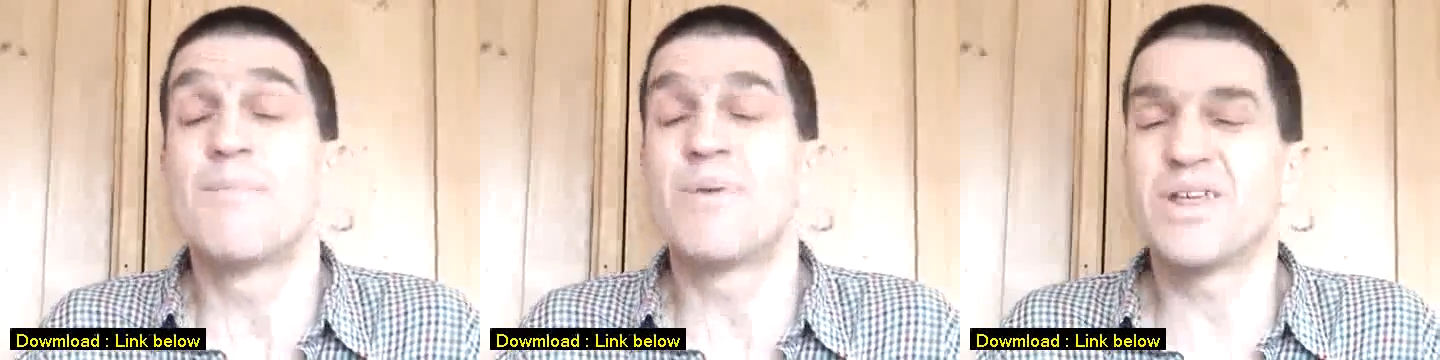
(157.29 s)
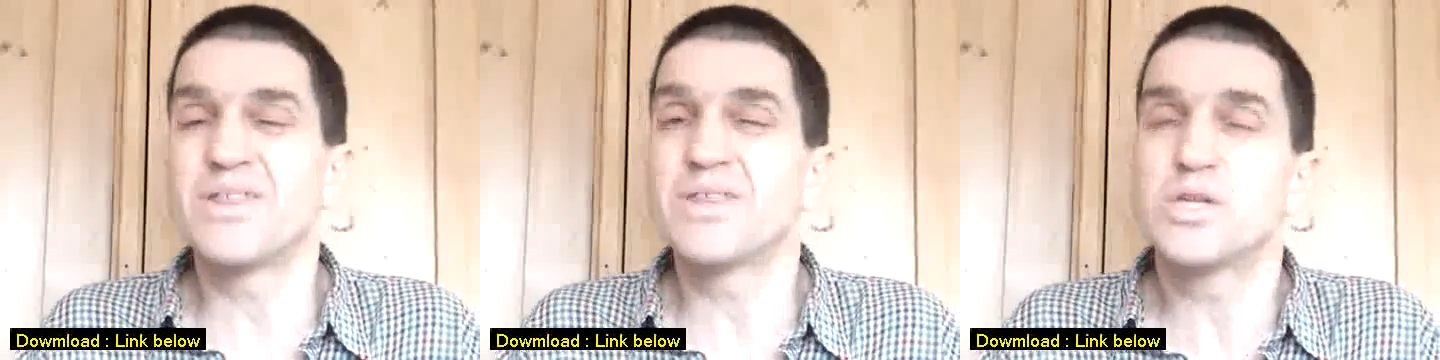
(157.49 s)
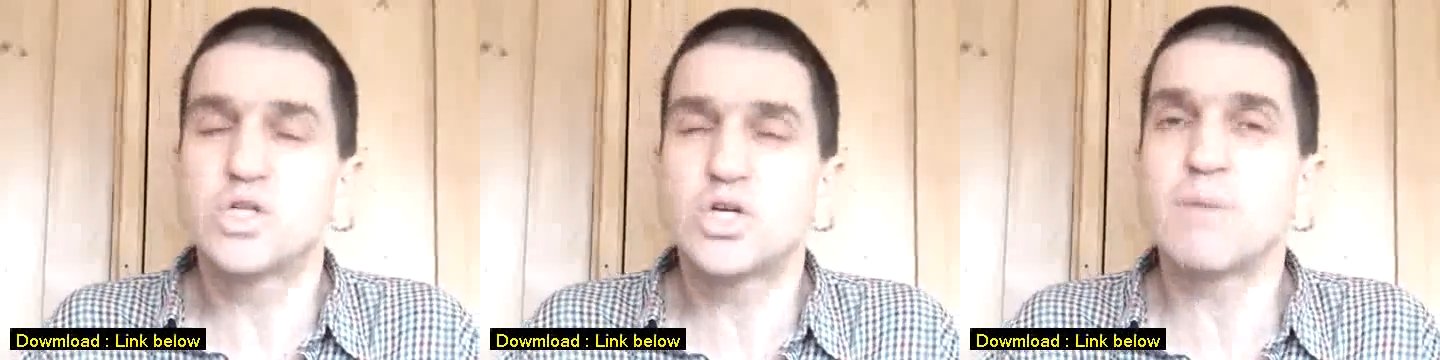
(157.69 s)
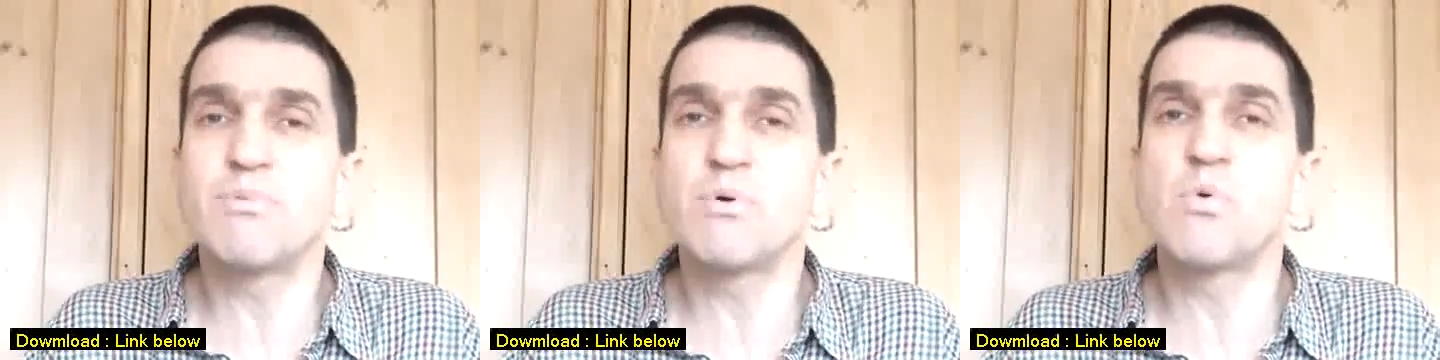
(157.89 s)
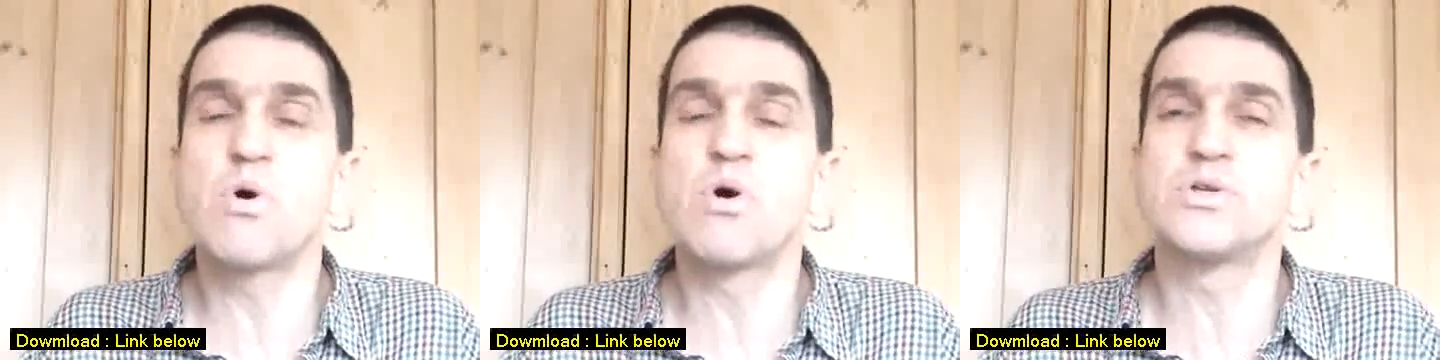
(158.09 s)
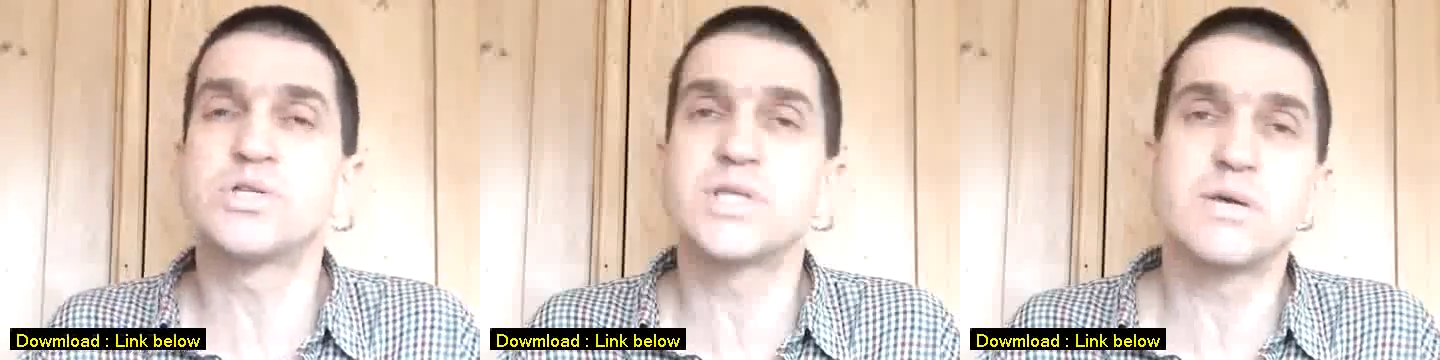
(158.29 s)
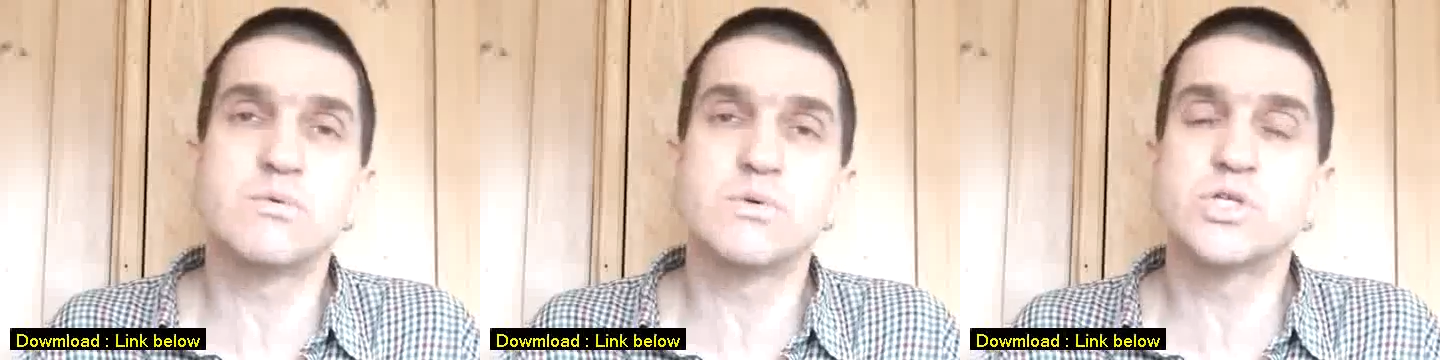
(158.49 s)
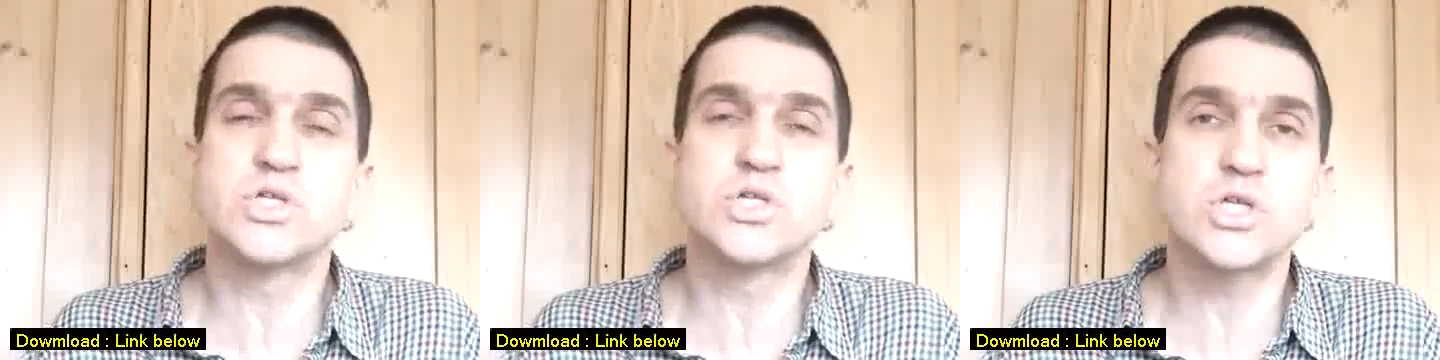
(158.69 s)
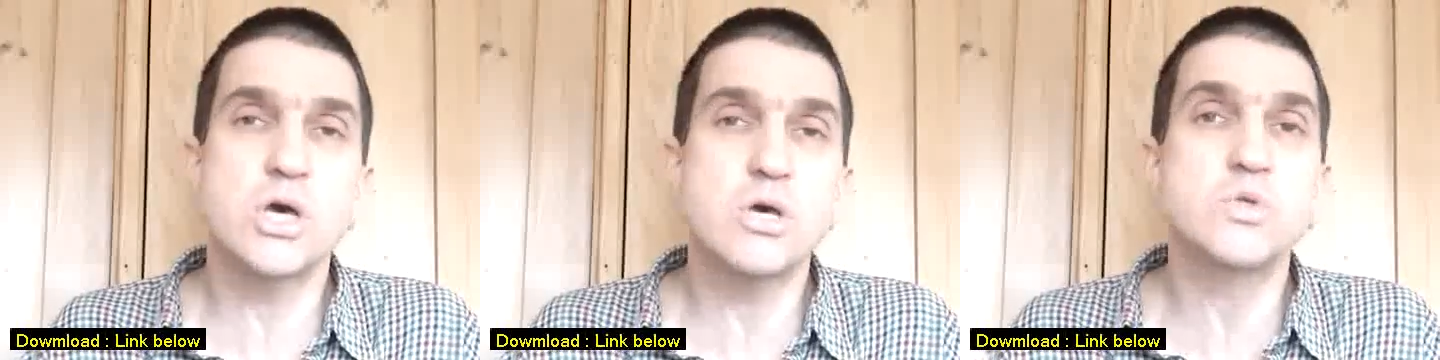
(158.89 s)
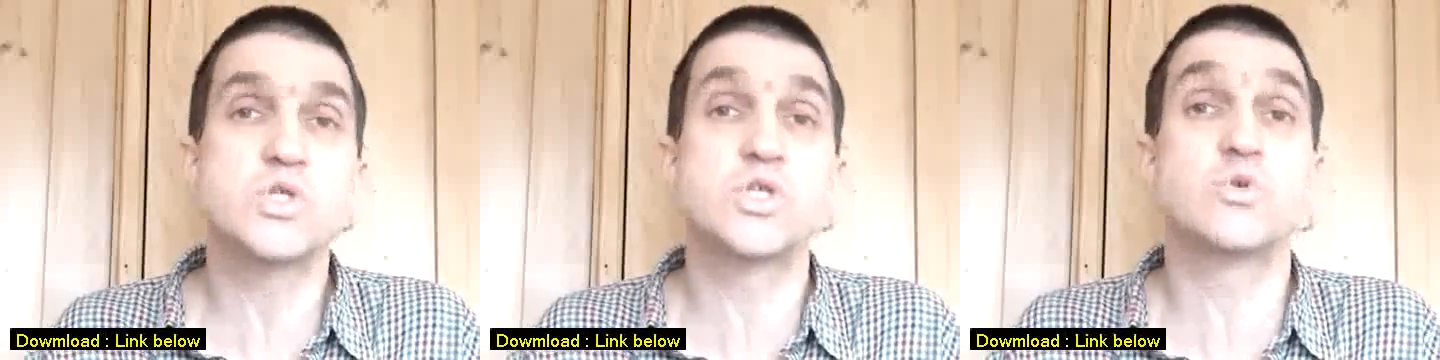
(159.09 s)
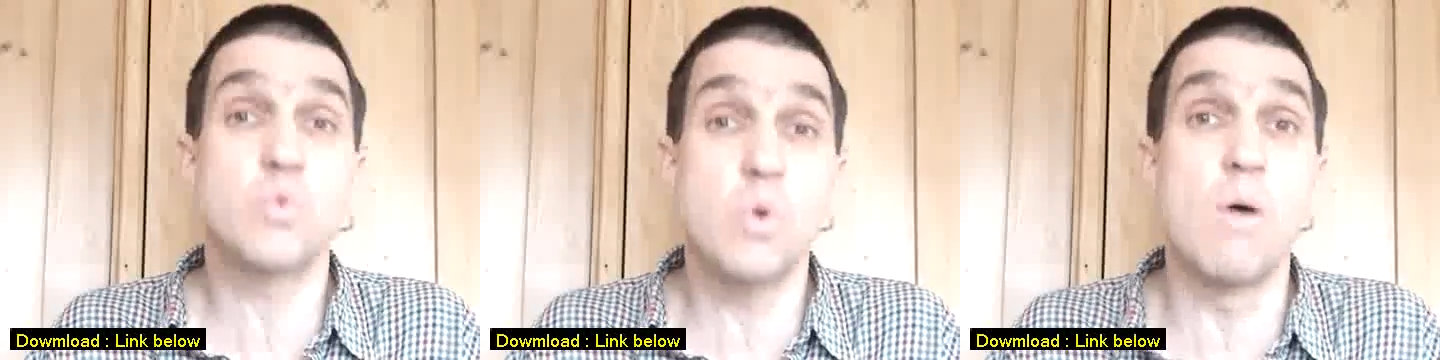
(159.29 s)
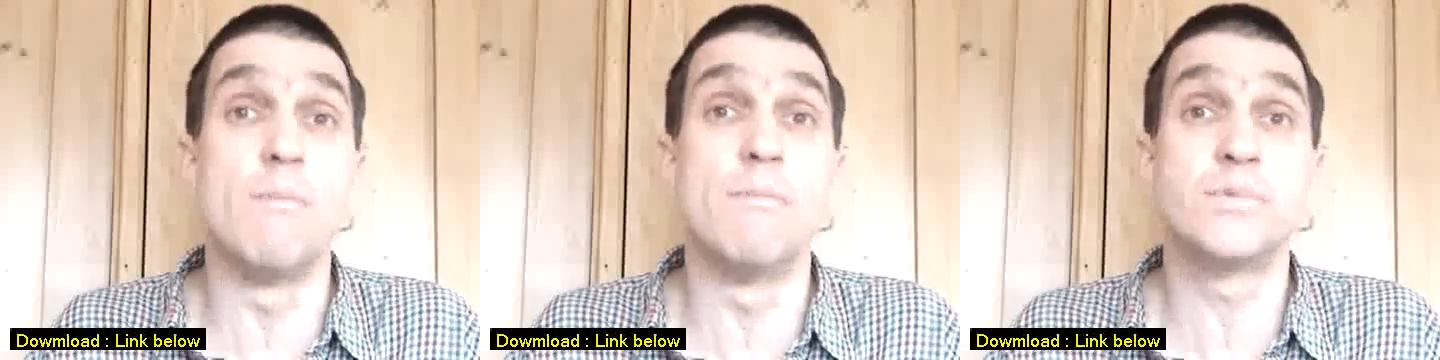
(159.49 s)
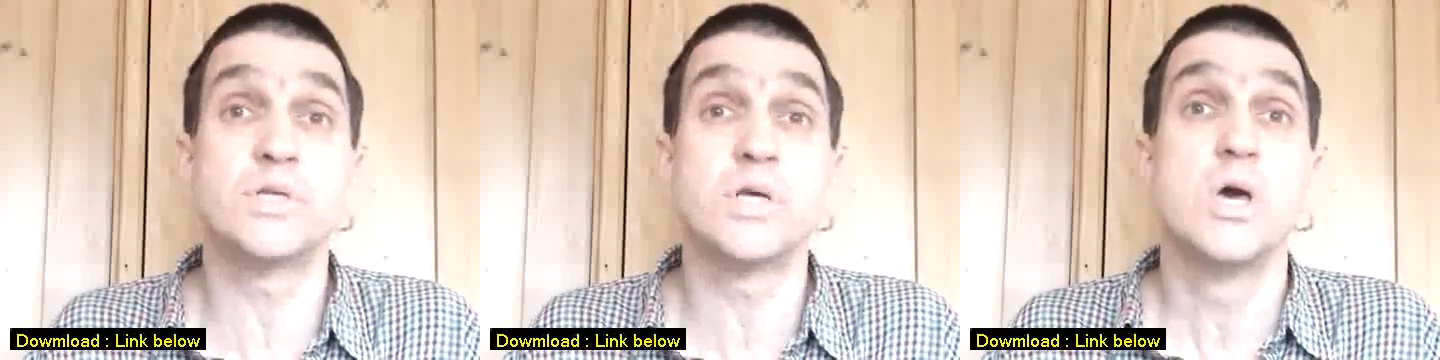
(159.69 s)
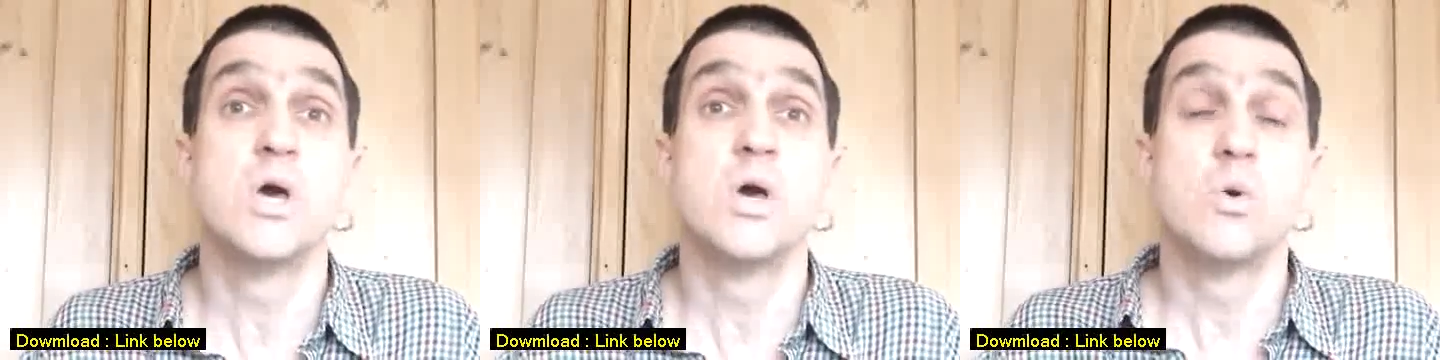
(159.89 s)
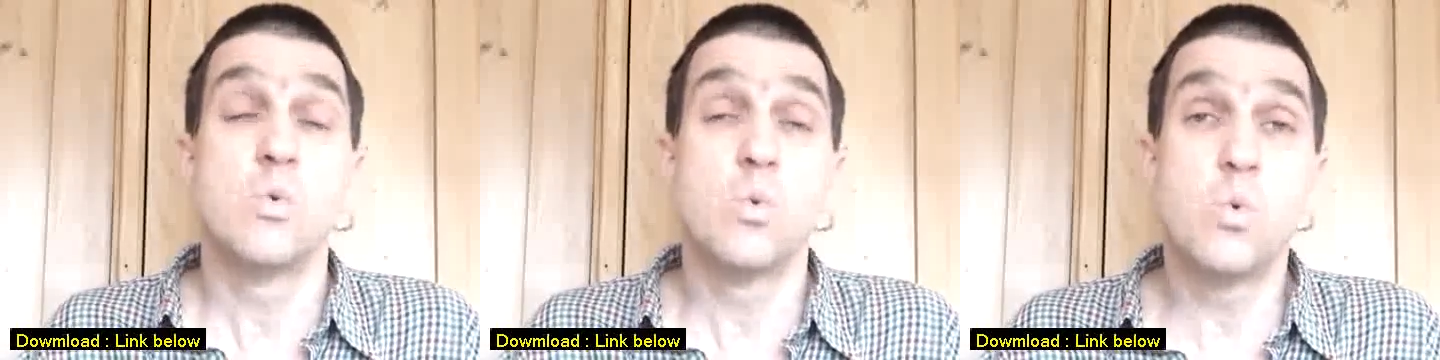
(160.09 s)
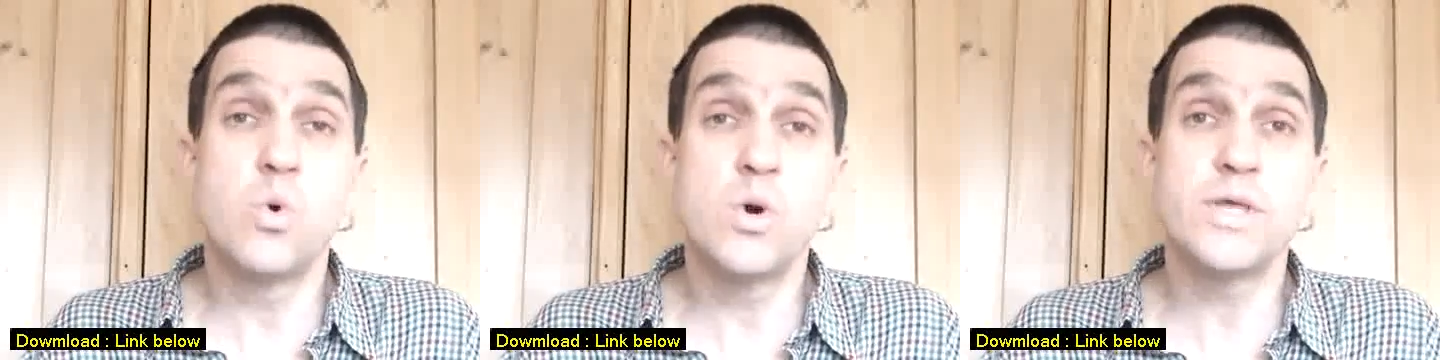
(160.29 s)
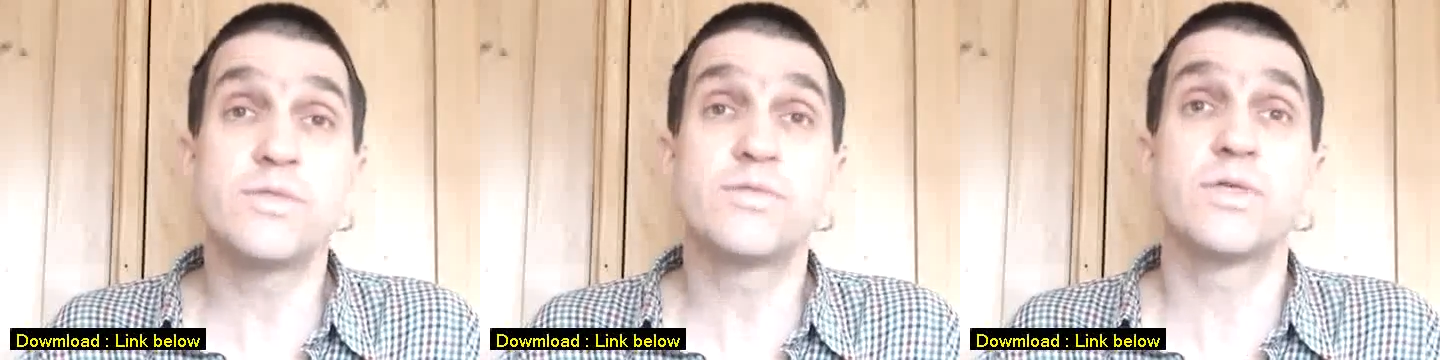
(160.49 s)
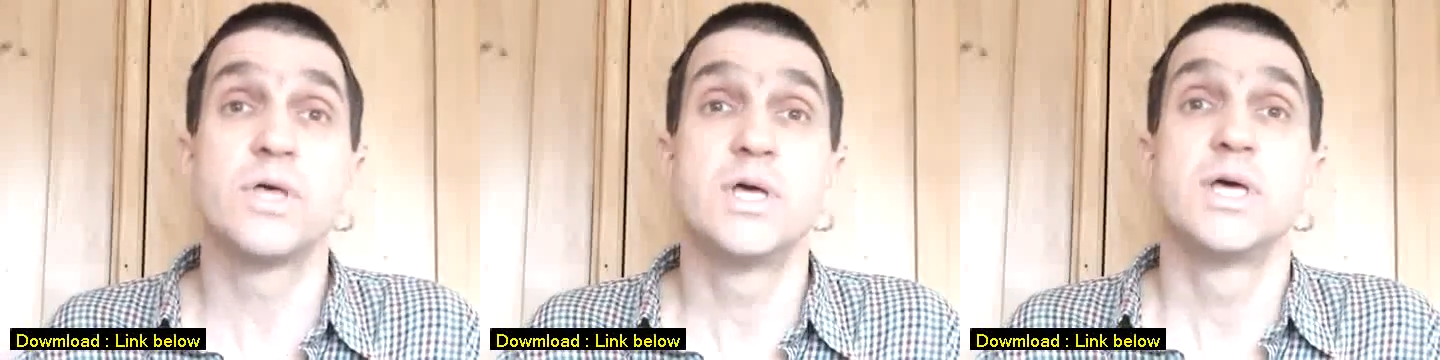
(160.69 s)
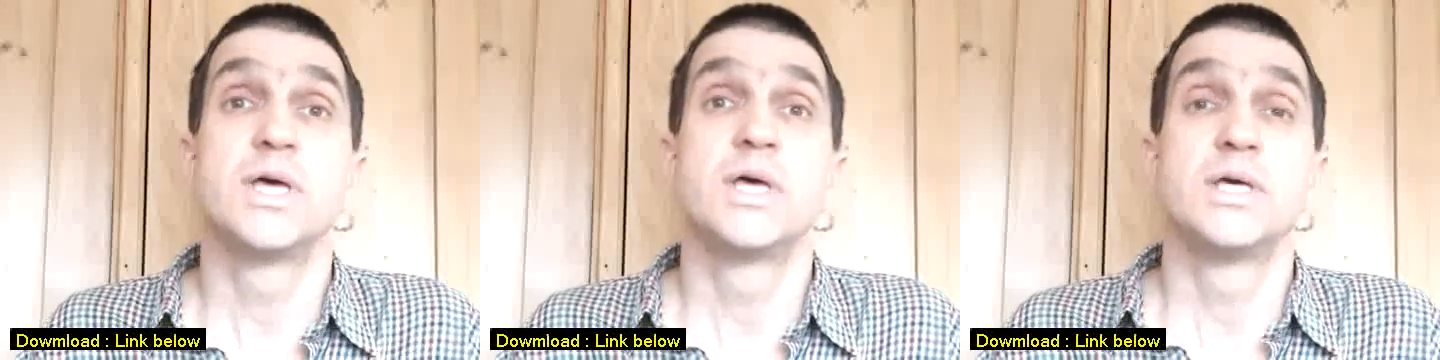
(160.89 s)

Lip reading: But I think the trouble was they were so swamped with